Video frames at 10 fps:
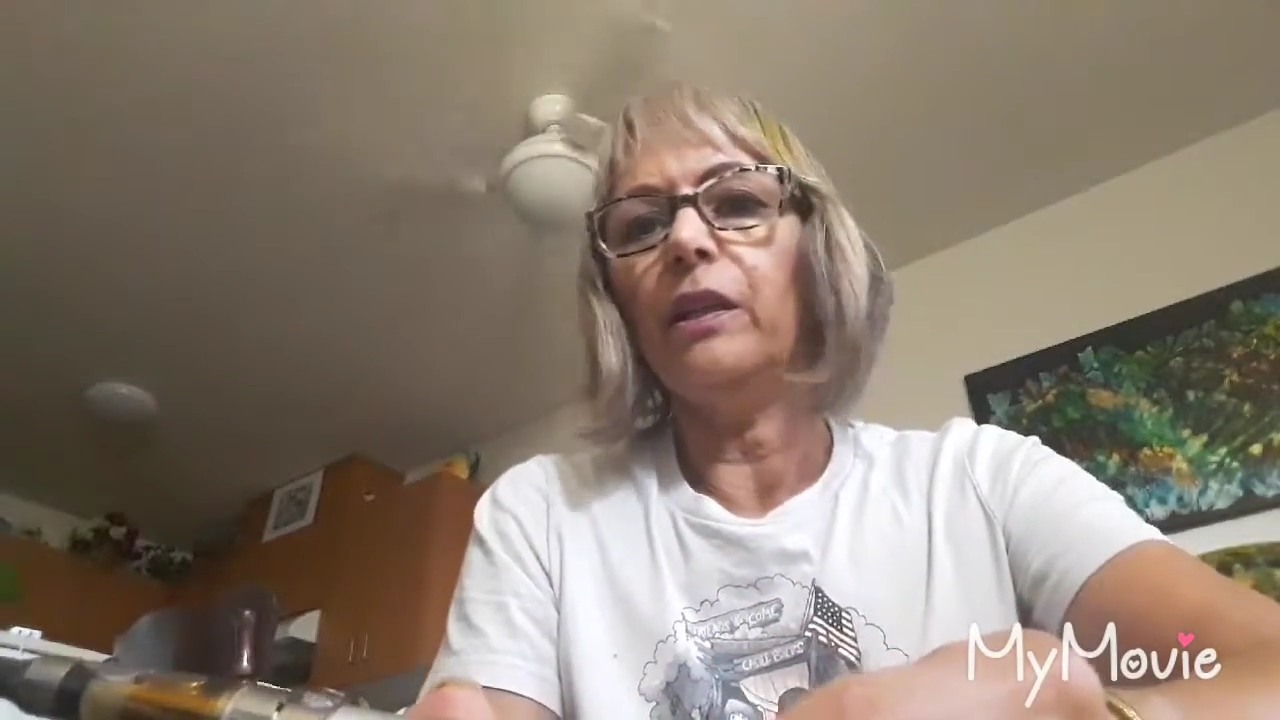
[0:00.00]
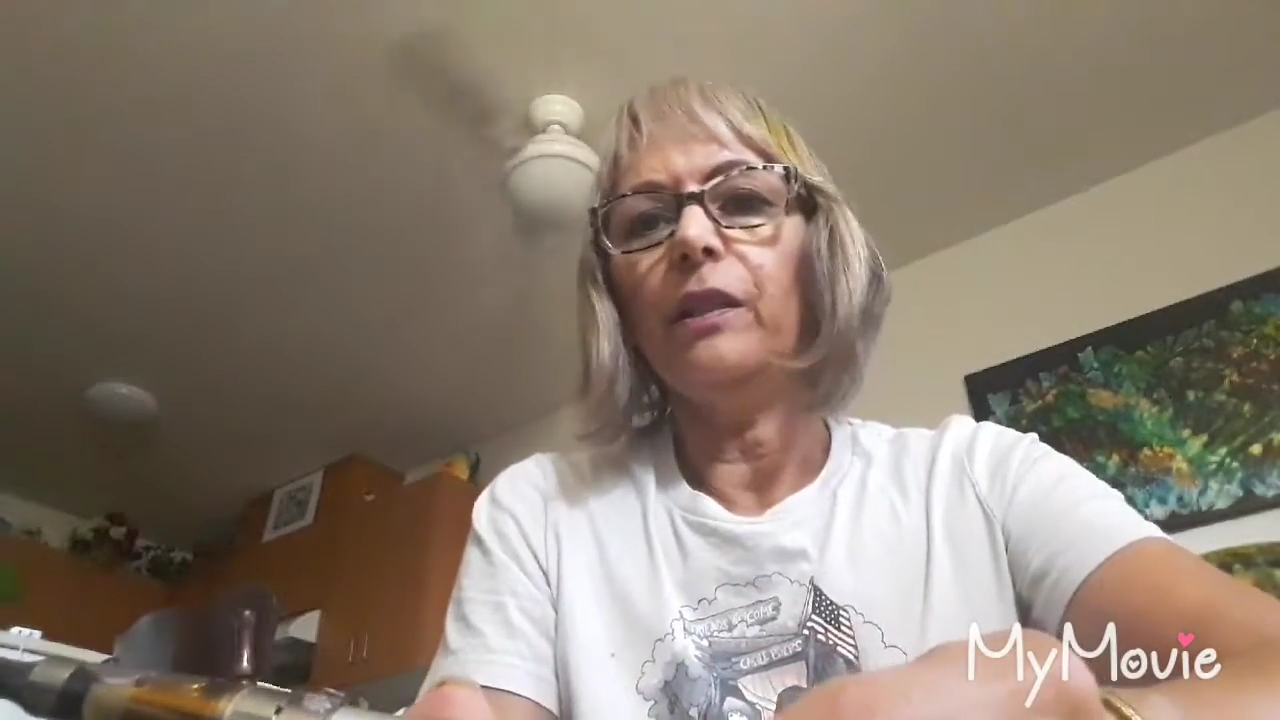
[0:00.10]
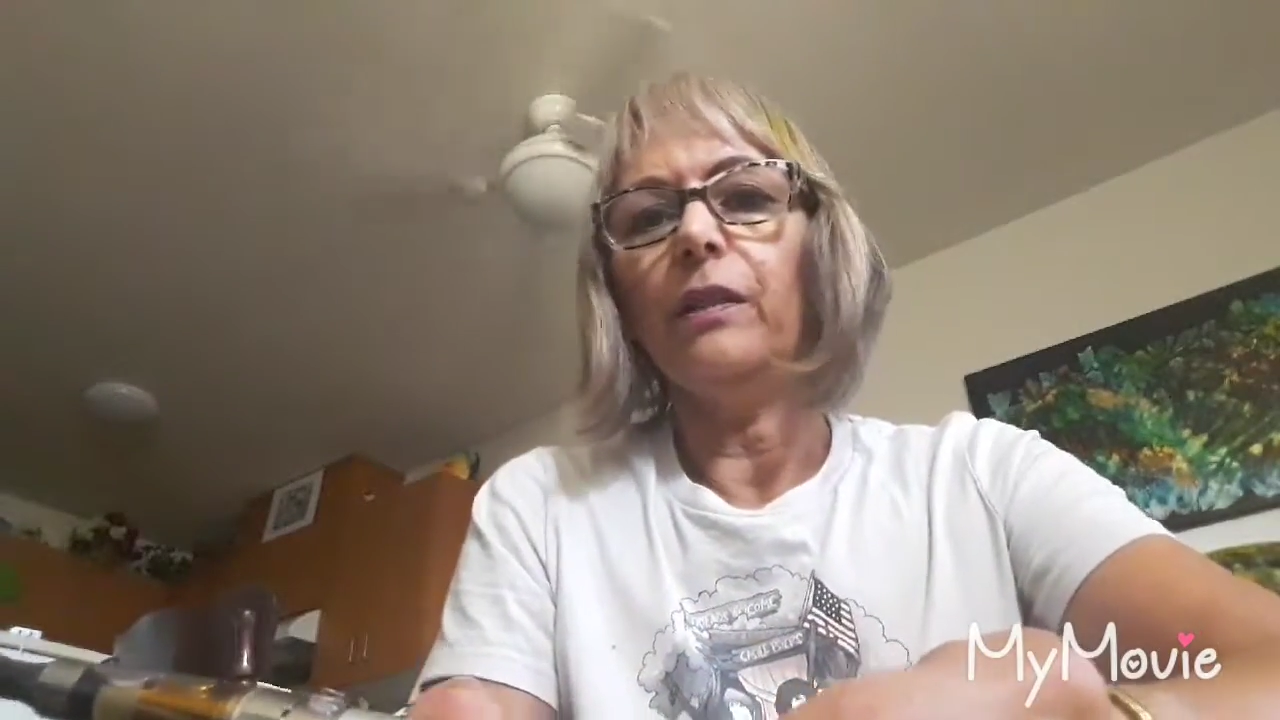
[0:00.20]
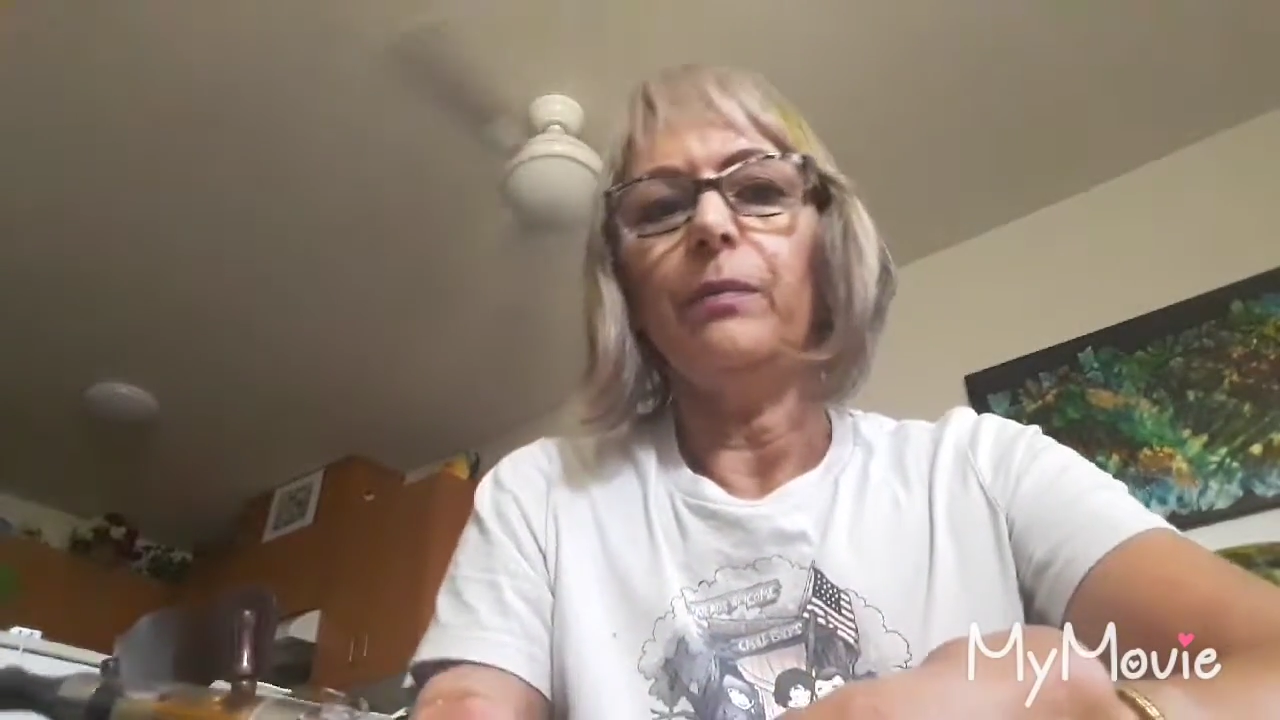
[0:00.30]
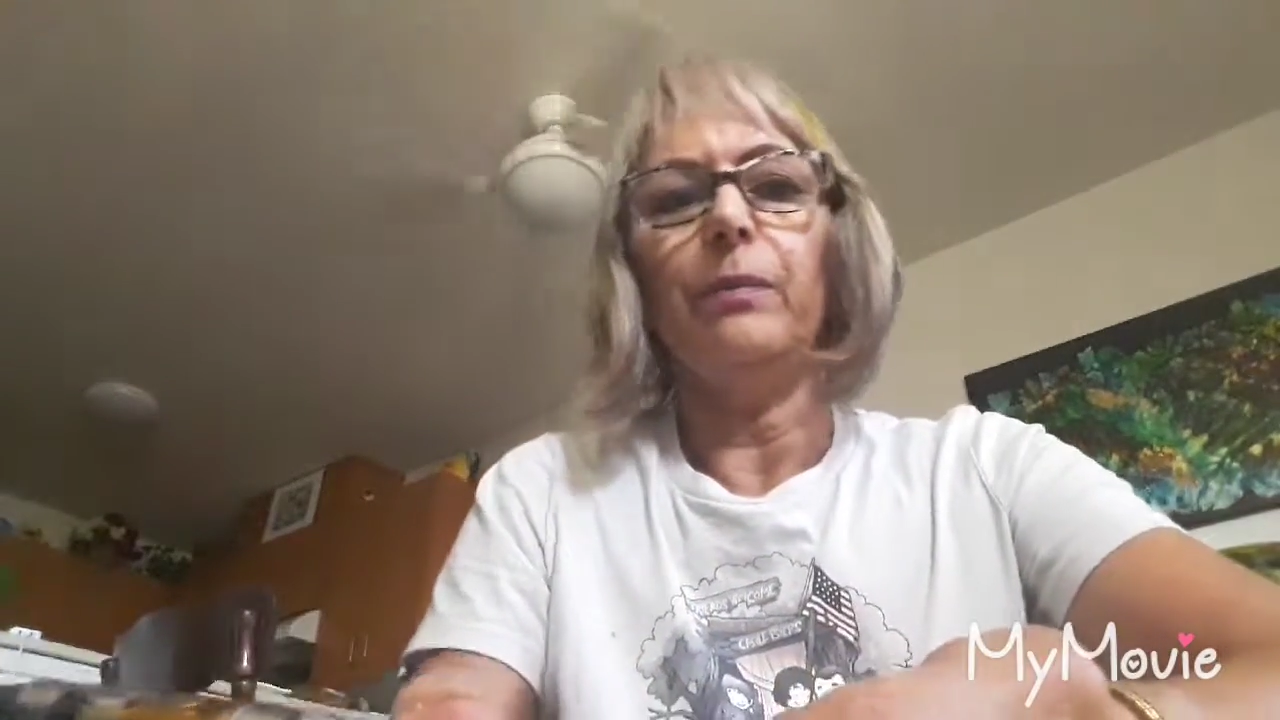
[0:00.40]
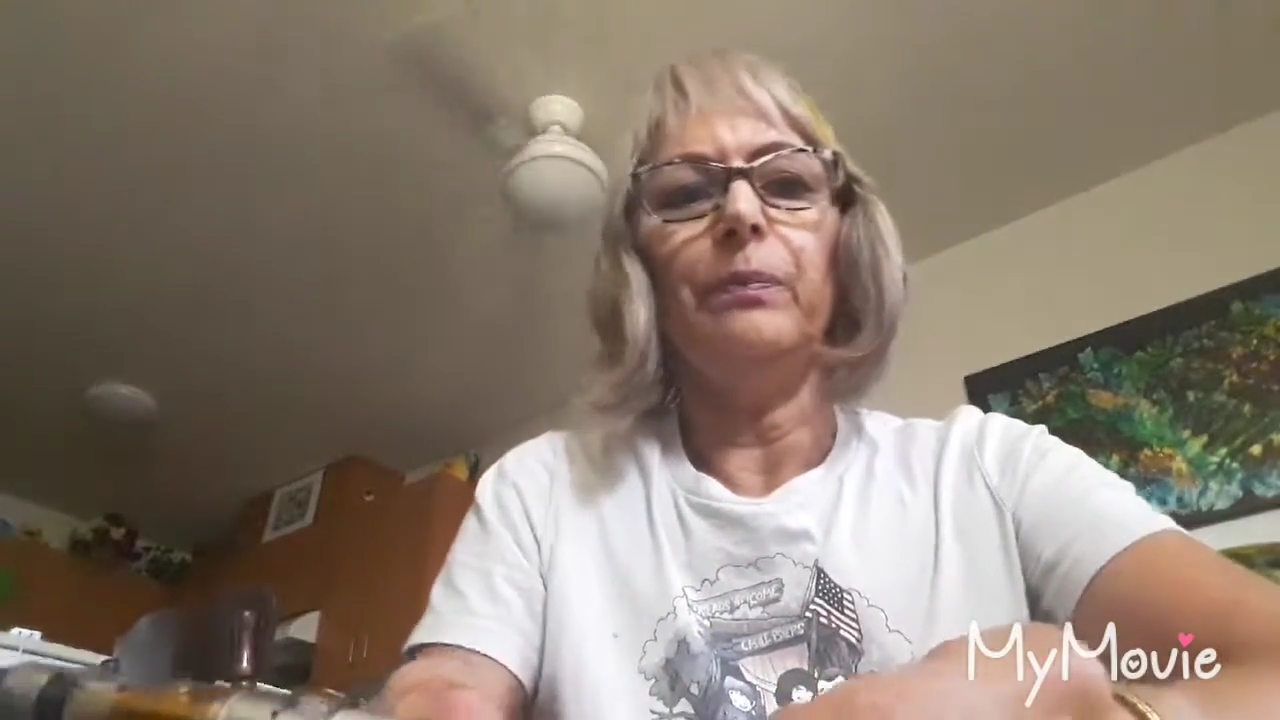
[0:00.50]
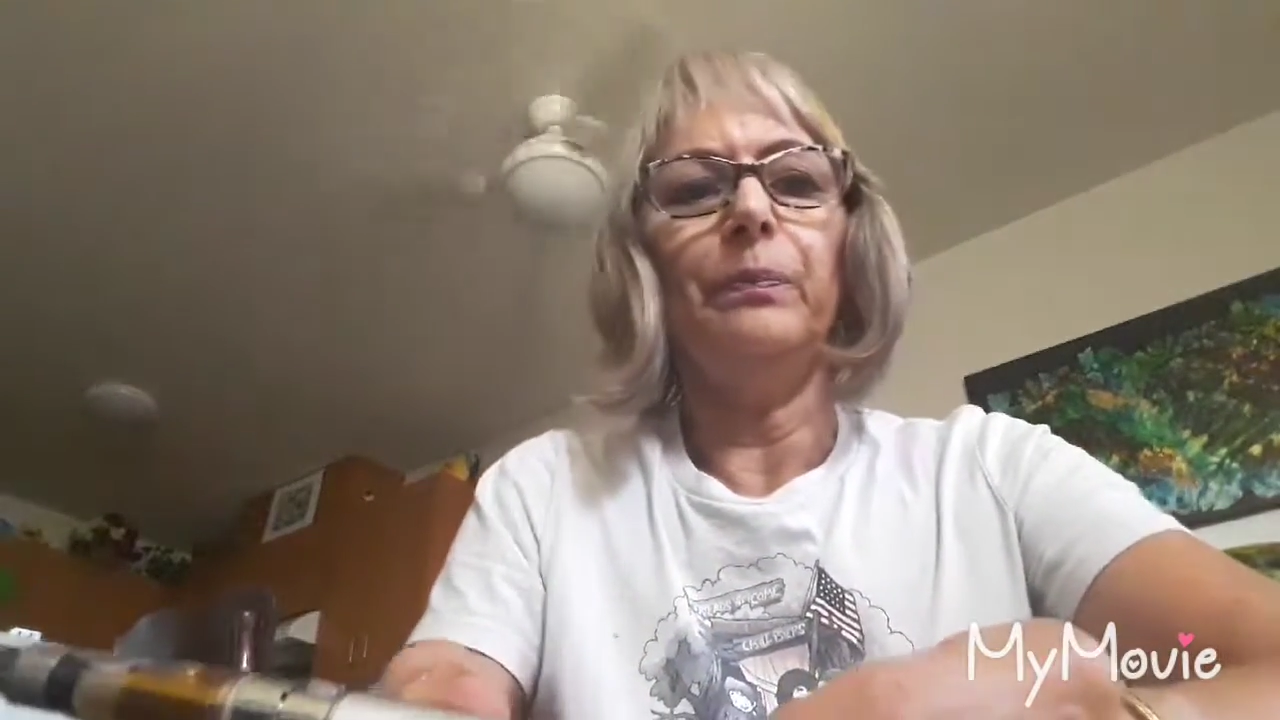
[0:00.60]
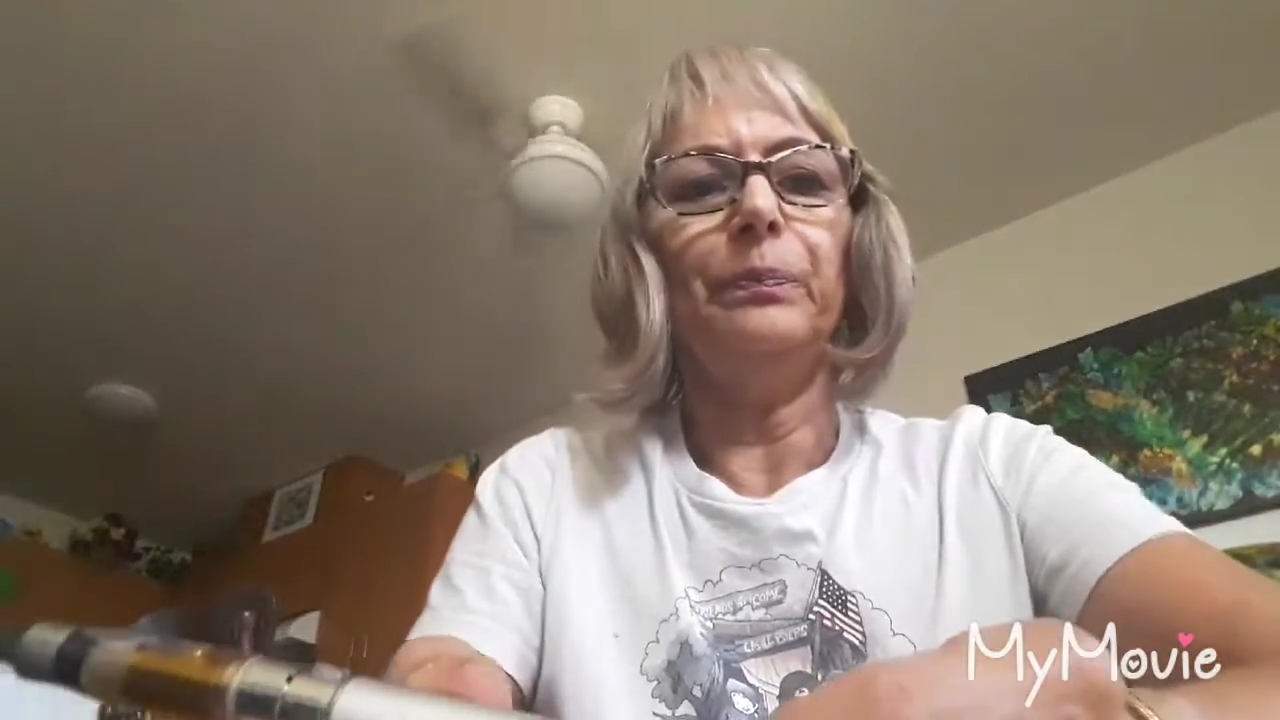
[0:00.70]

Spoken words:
lithium,